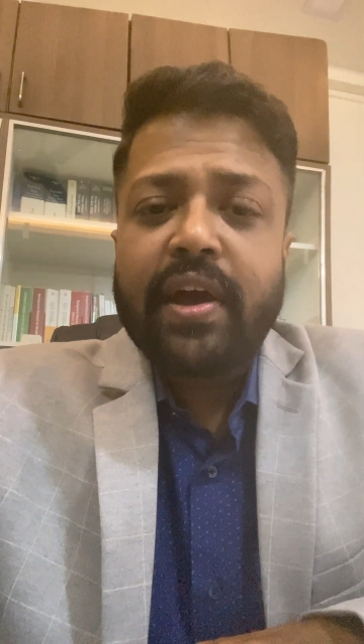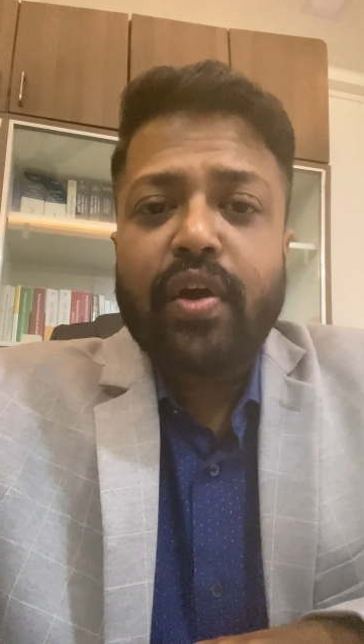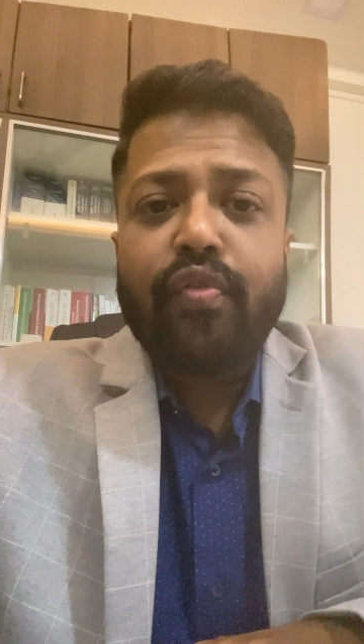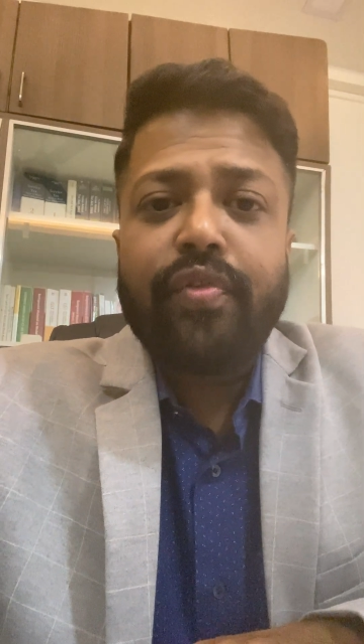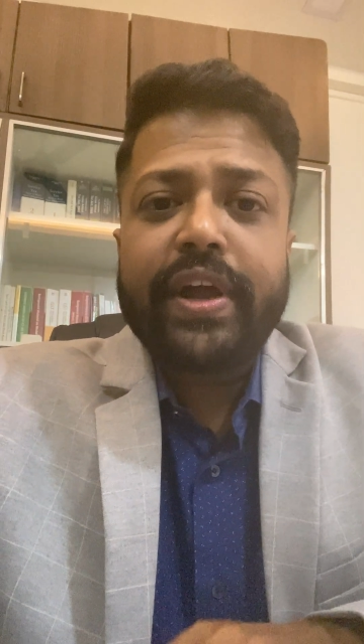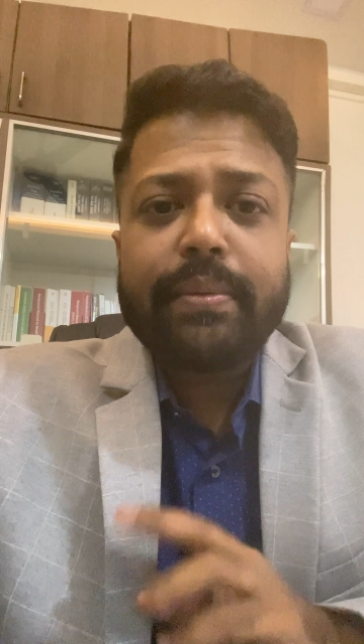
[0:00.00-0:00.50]

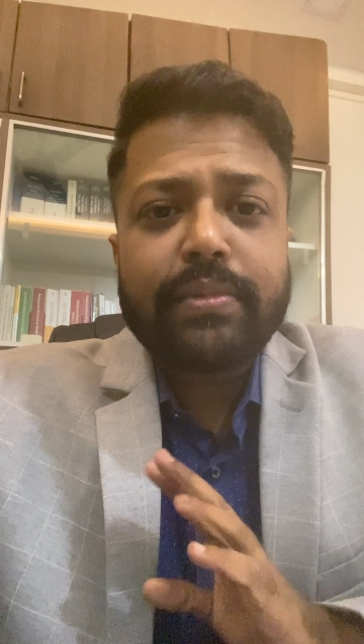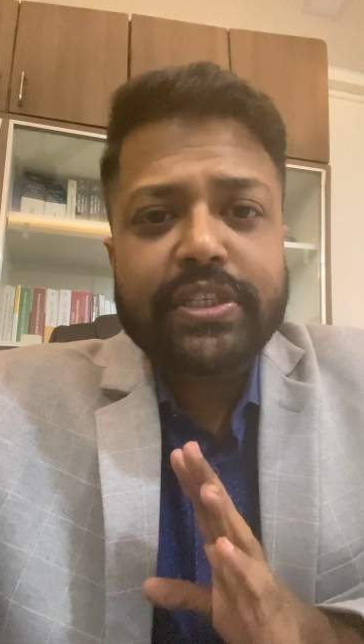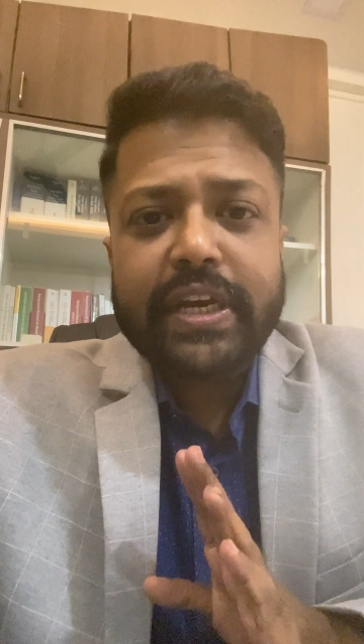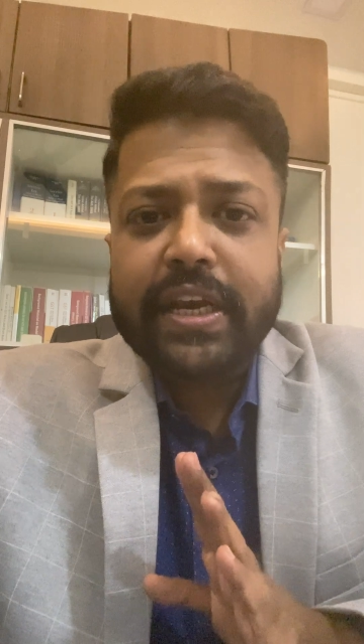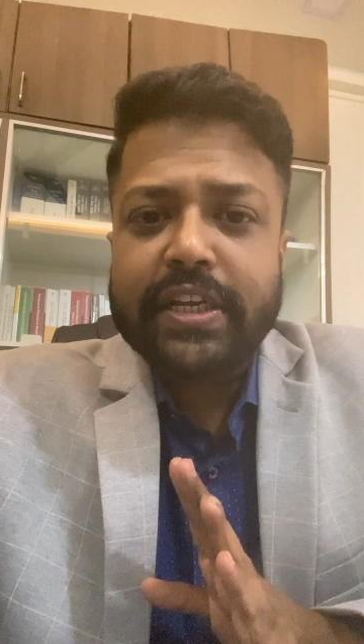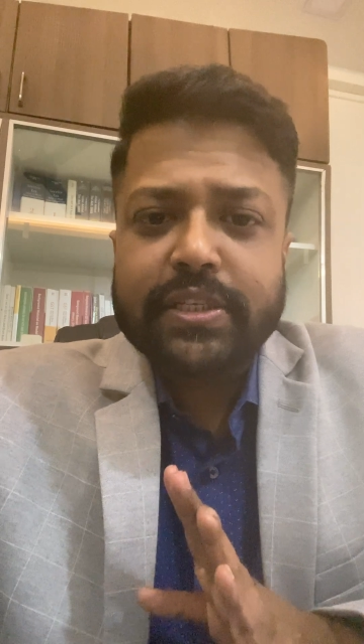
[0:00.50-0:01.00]
very much
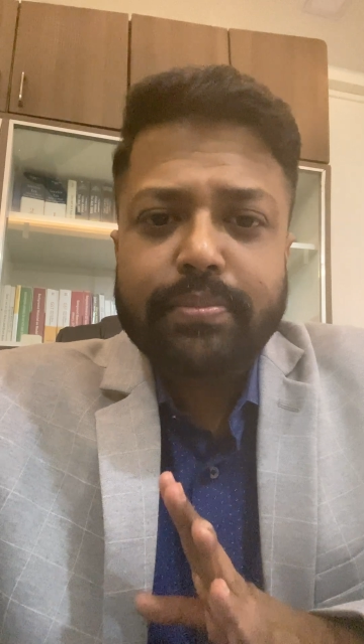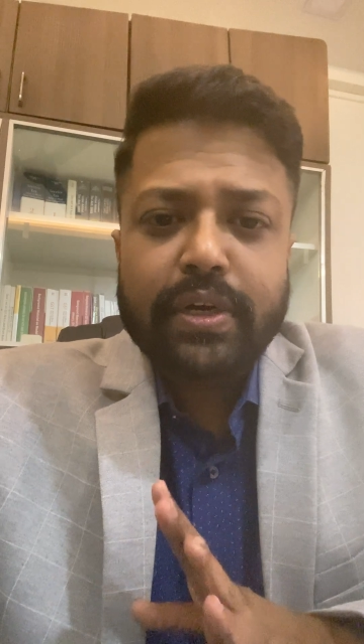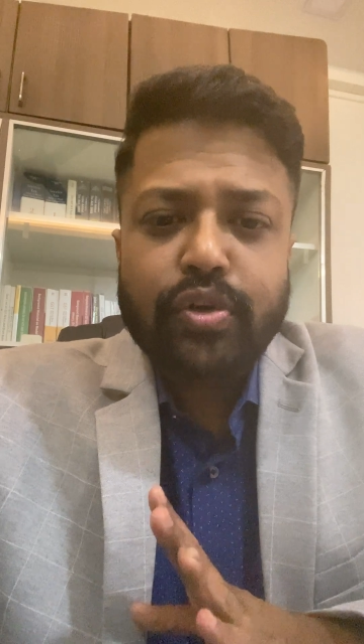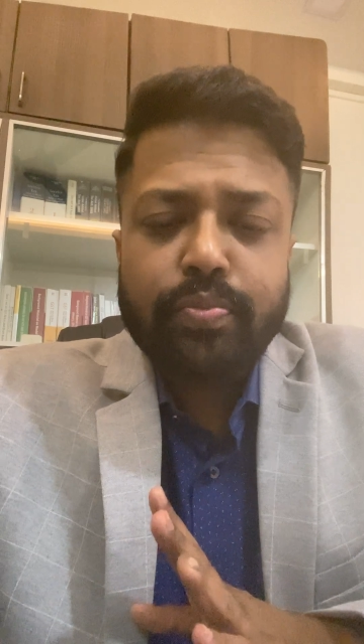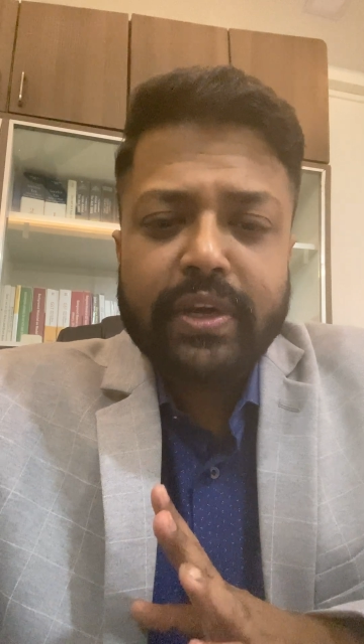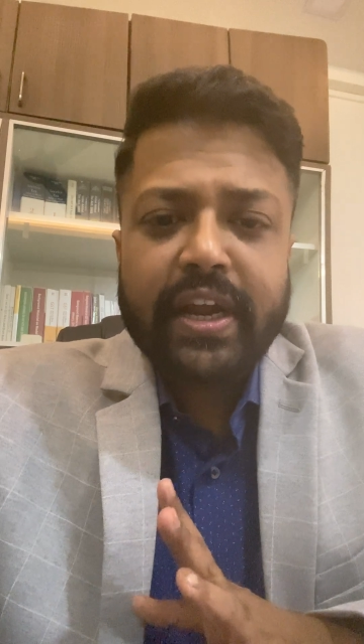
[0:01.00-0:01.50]
eligible
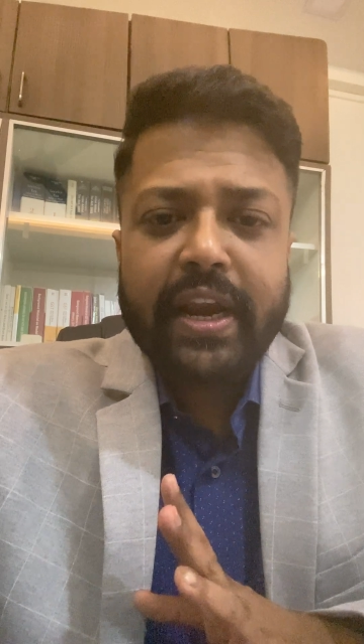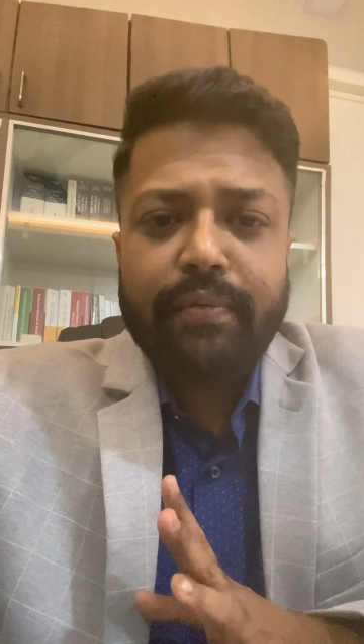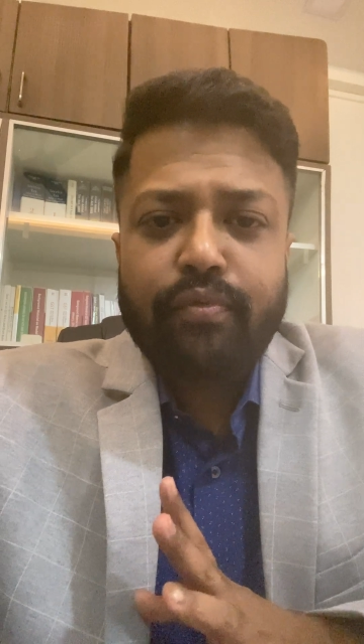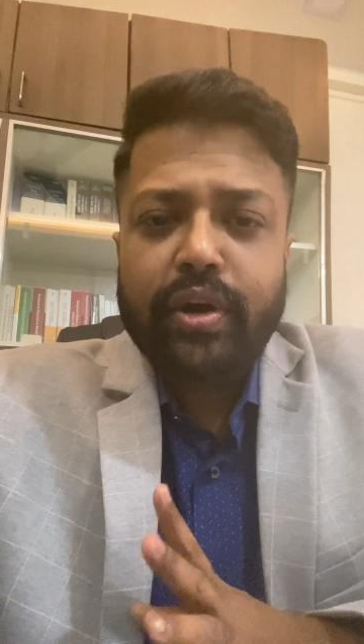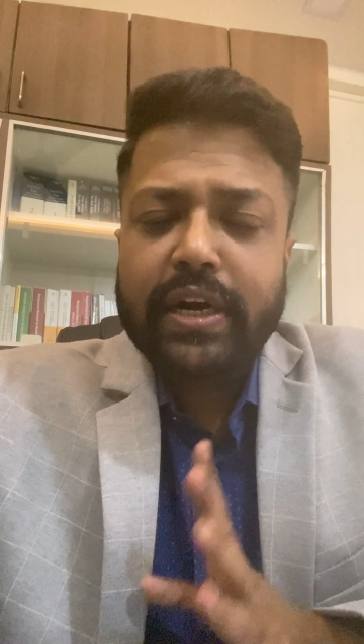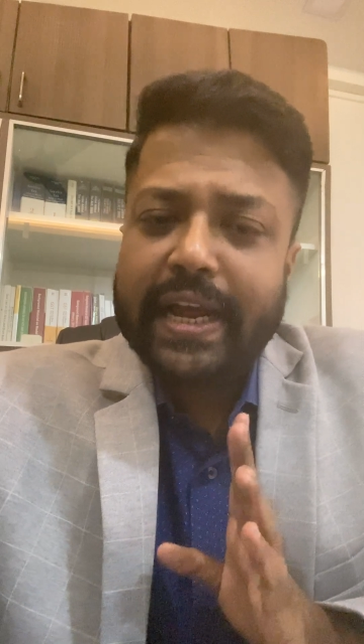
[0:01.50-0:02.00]
to be claimed
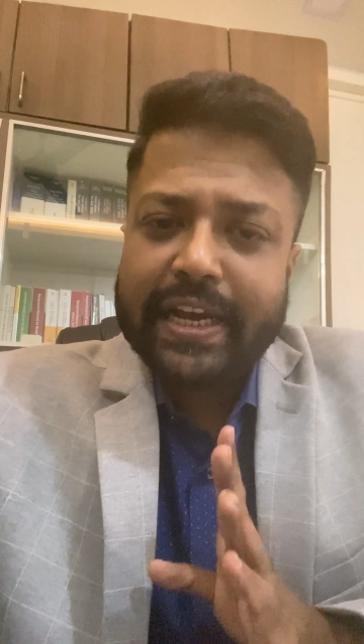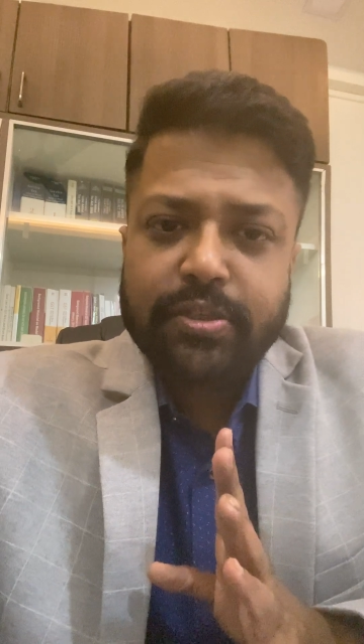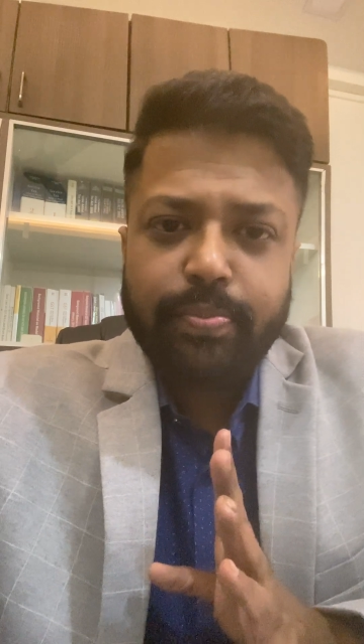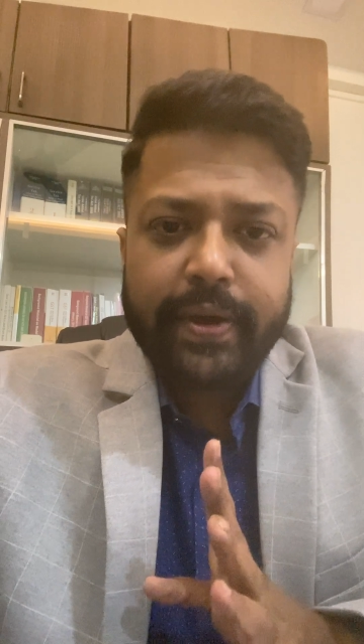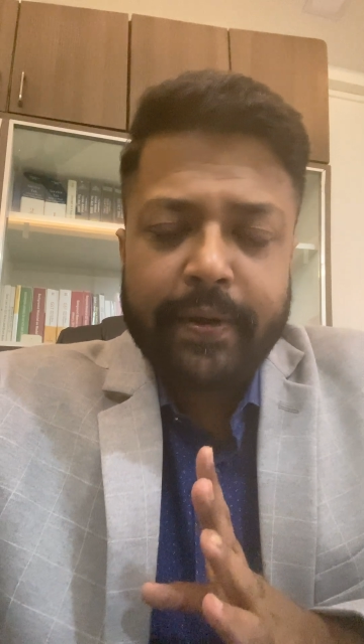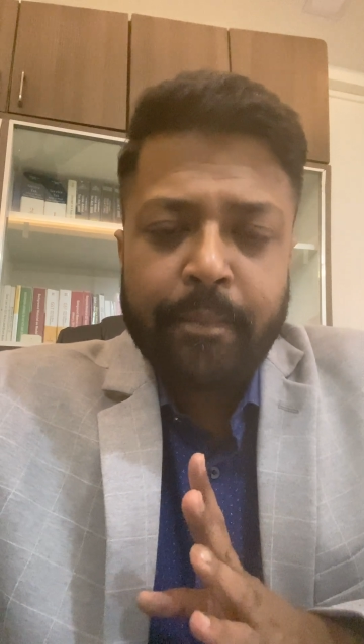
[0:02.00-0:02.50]
for a
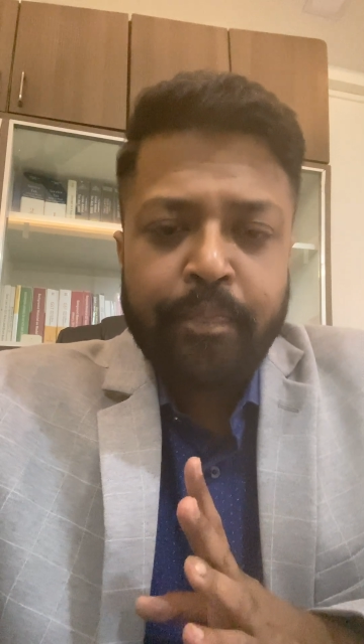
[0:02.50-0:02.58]
taxpayer.